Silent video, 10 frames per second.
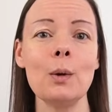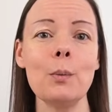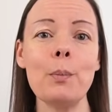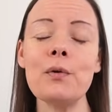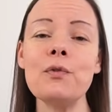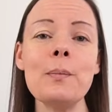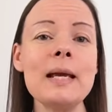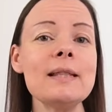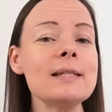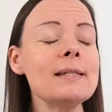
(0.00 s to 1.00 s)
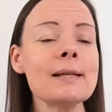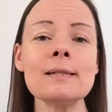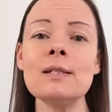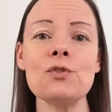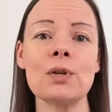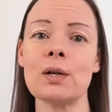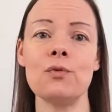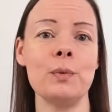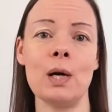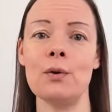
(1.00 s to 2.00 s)
But for me, this doesn't detract
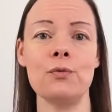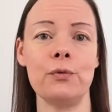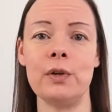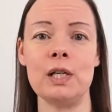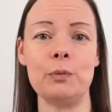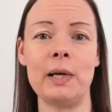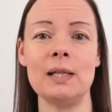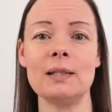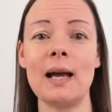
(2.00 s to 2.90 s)
from the overall finished piece,